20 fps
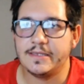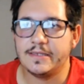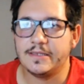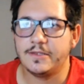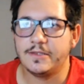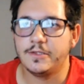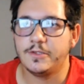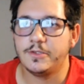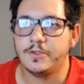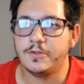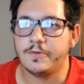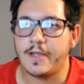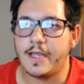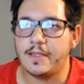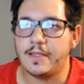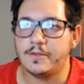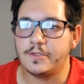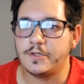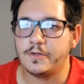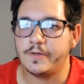New
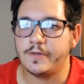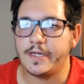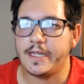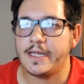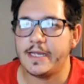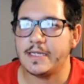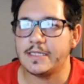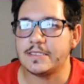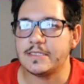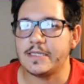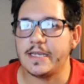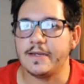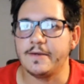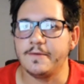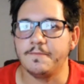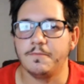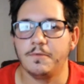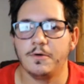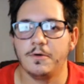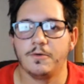Caledonia has a
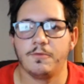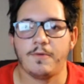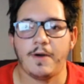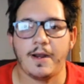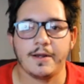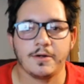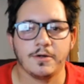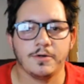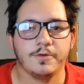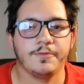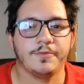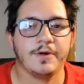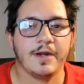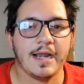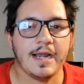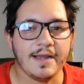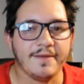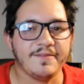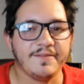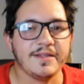record for
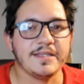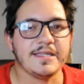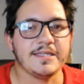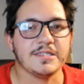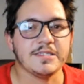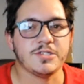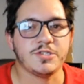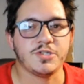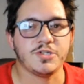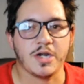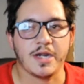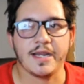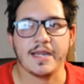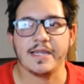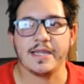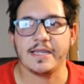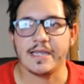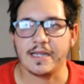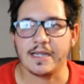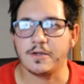having these
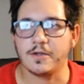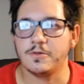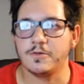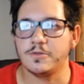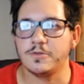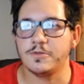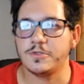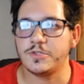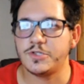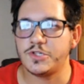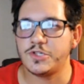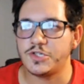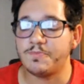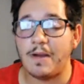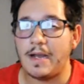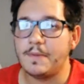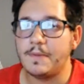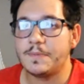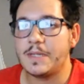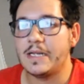giant geckos just pop
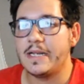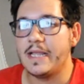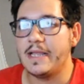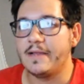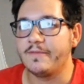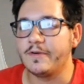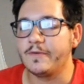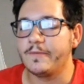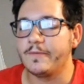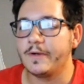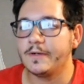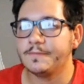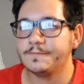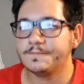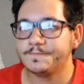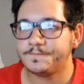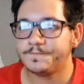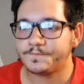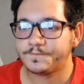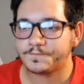up kind of everywhere.
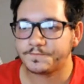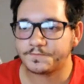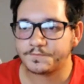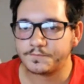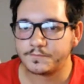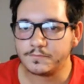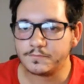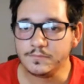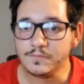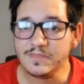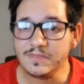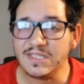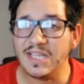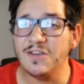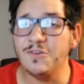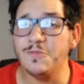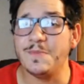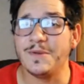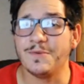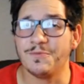
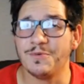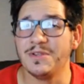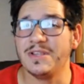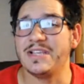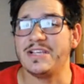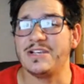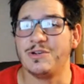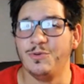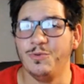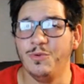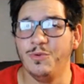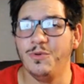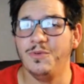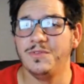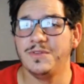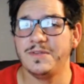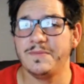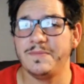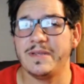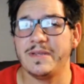I would be really cool,
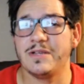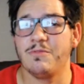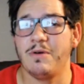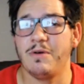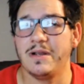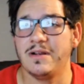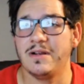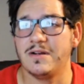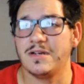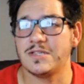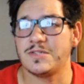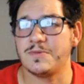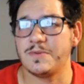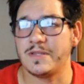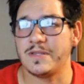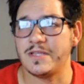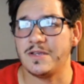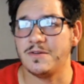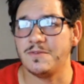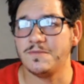to be quite honest
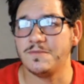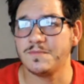with you.